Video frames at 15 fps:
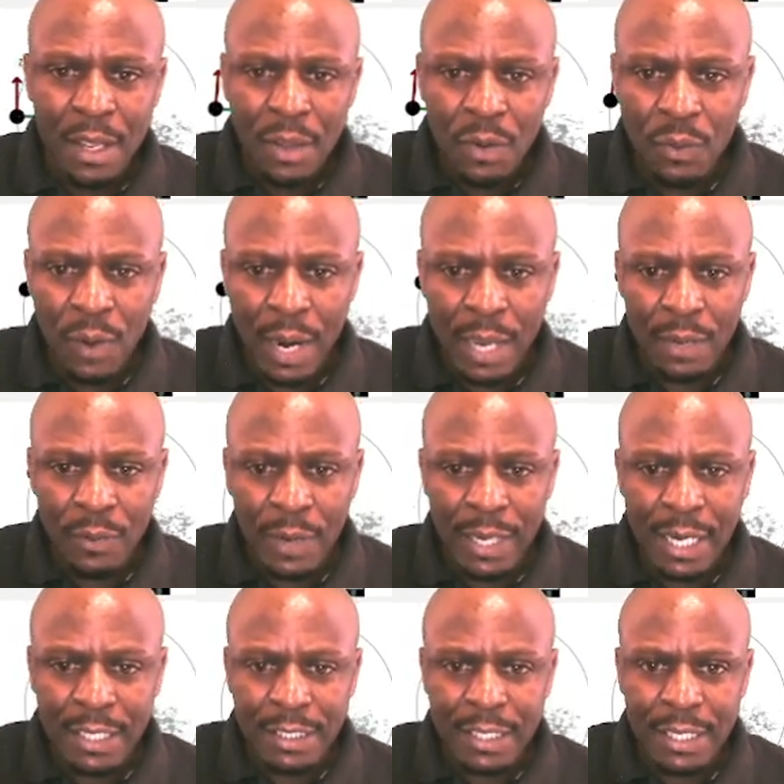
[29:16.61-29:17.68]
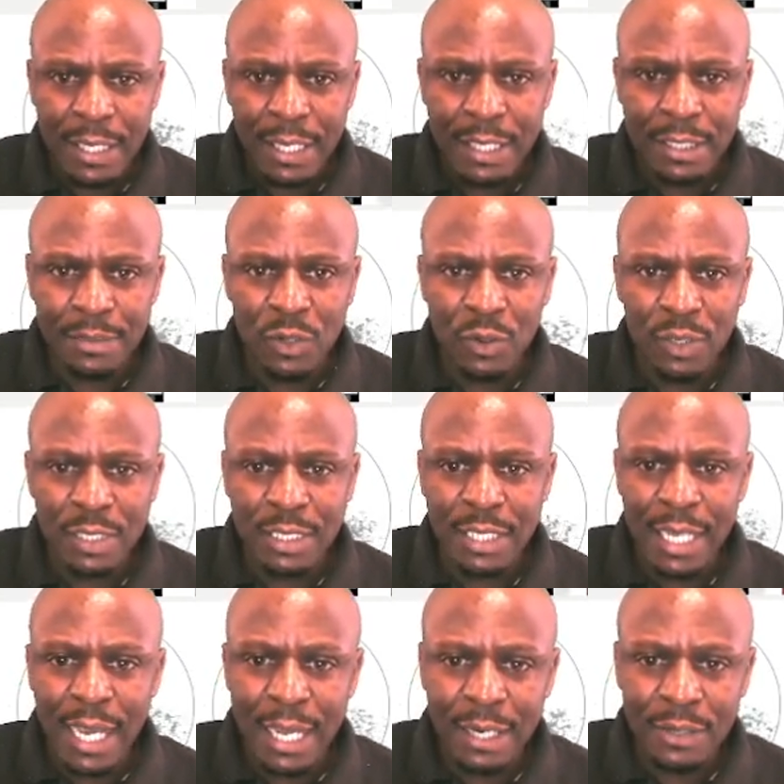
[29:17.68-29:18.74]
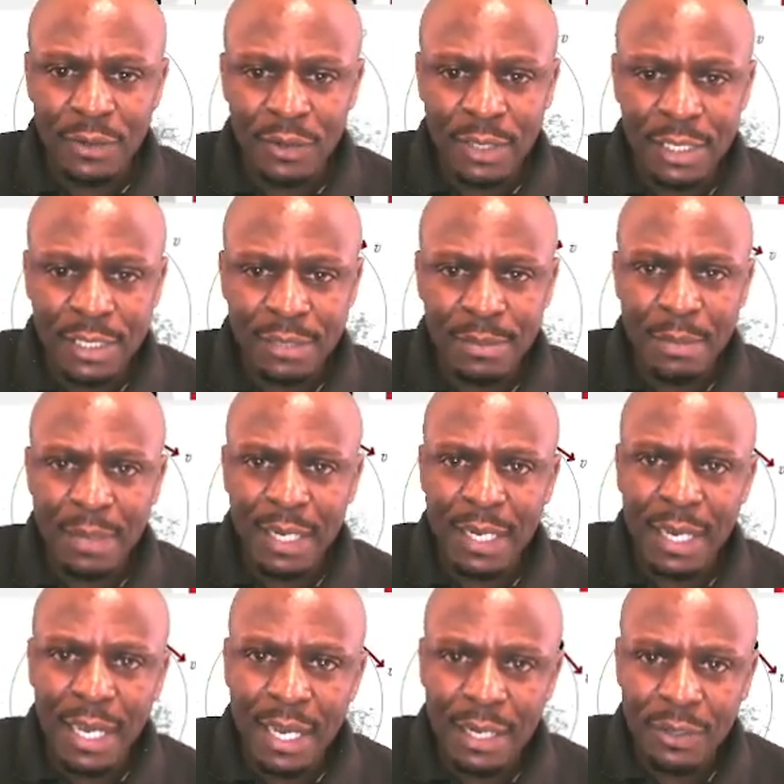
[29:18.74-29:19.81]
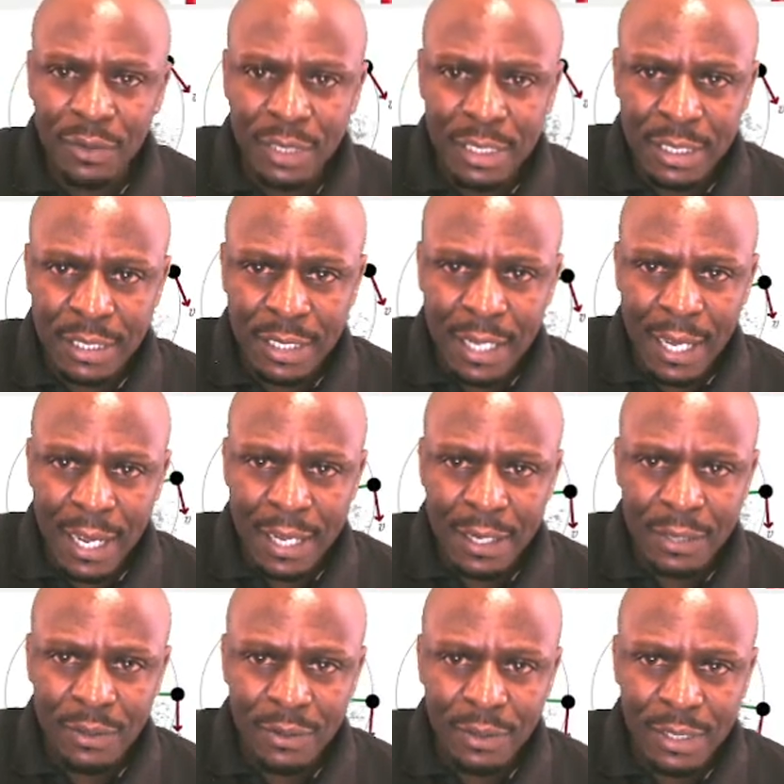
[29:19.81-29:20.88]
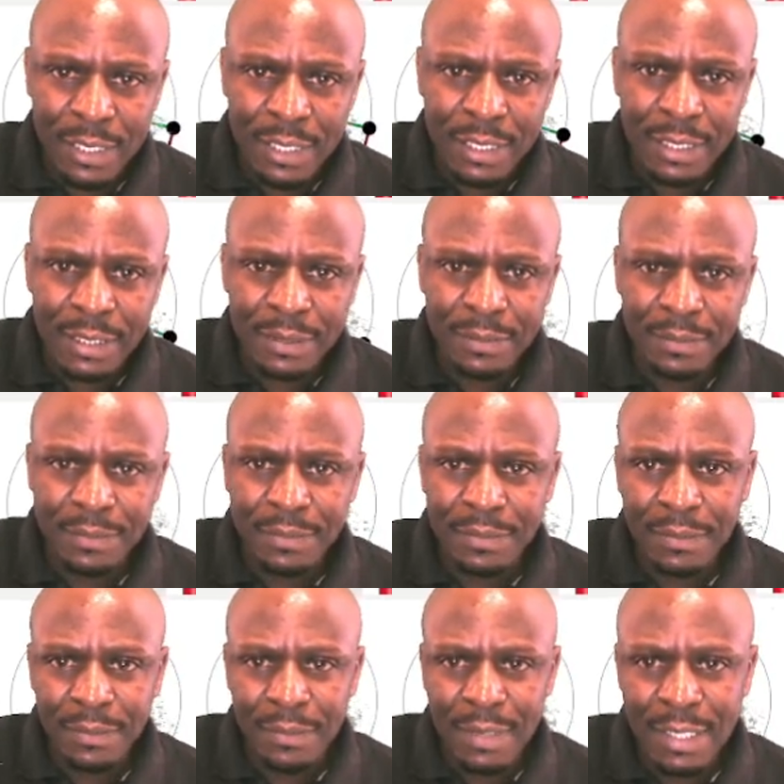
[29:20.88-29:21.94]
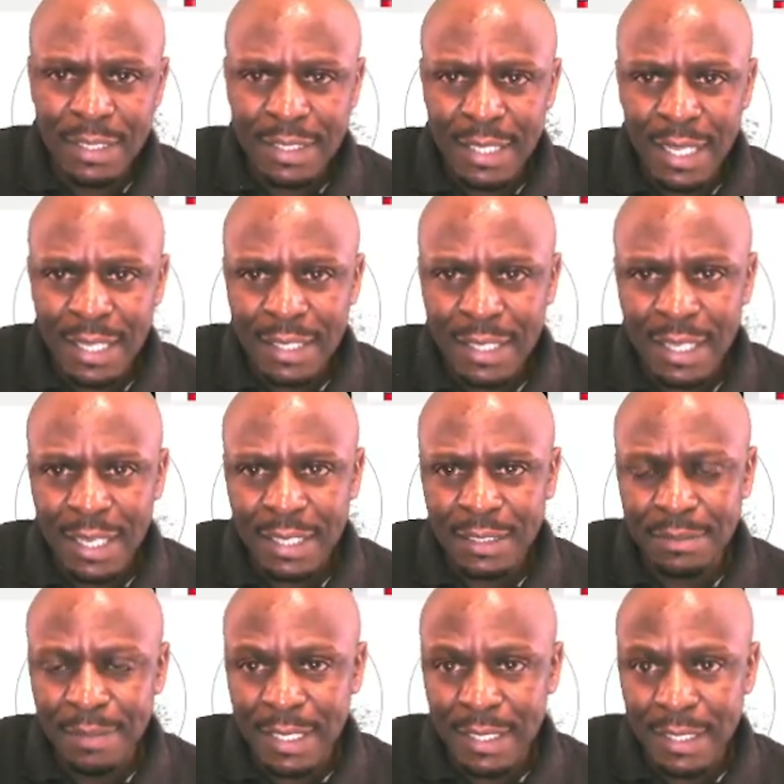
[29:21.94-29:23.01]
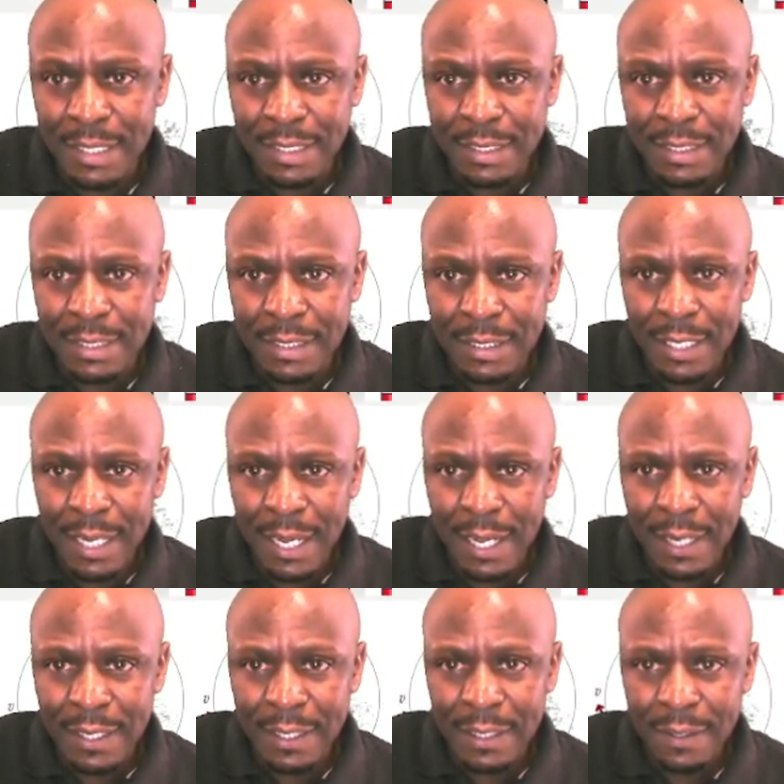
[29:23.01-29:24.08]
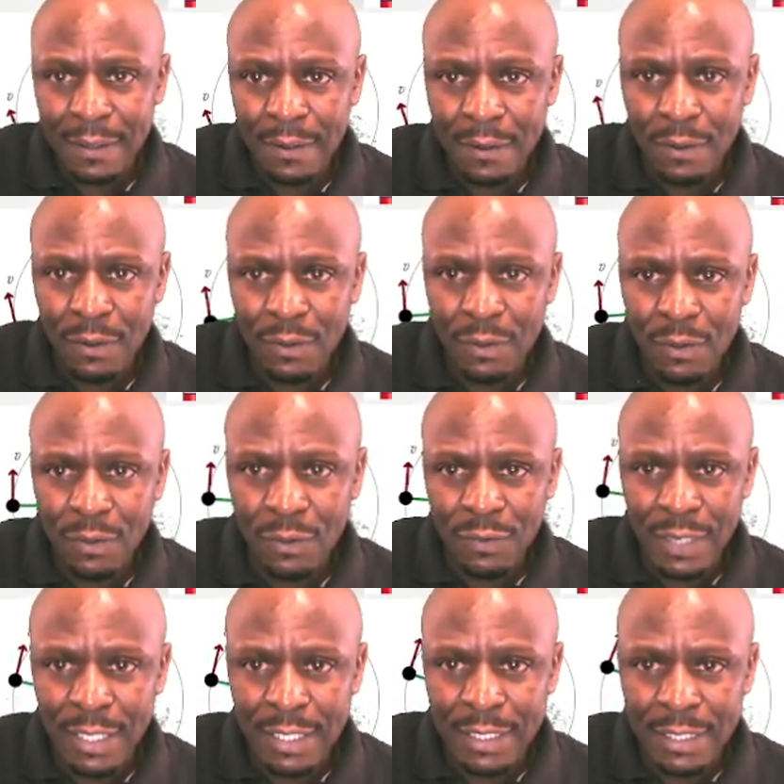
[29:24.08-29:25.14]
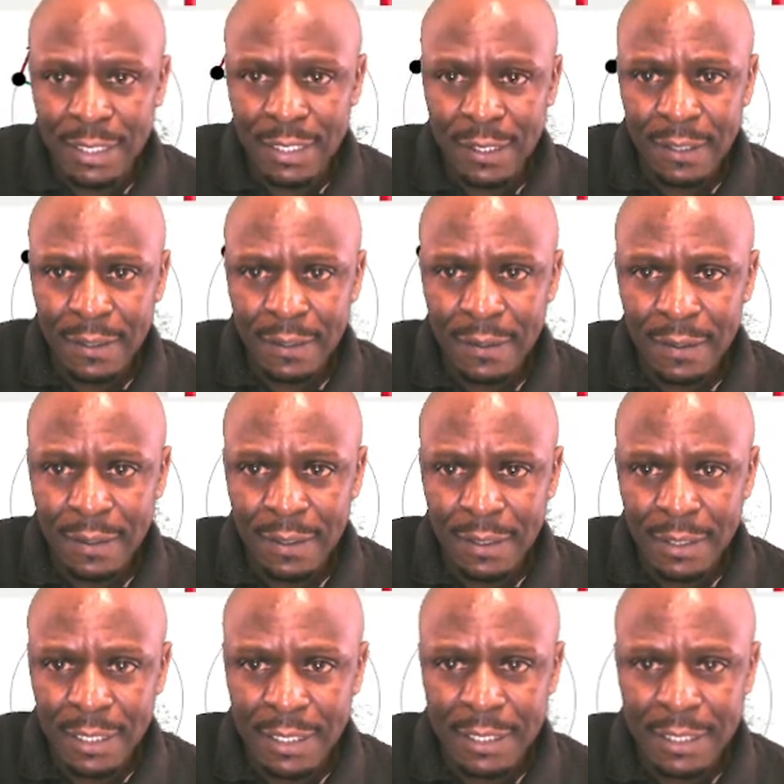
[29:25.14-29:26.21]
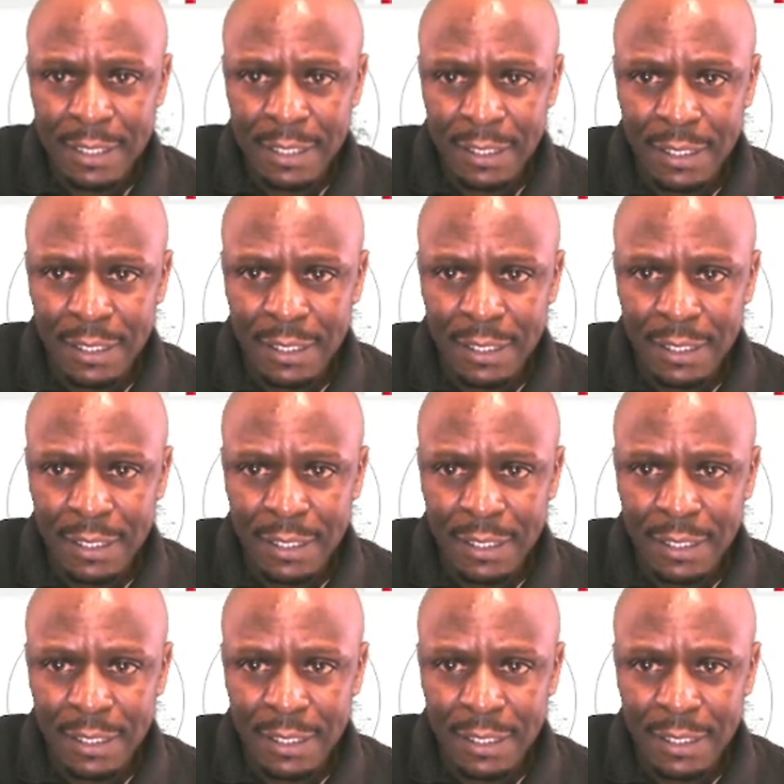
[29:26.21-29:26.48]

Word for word: Why, why that is the case? Because the r dot, remember the r dot, the r dot is nothing else but is dr over d dt.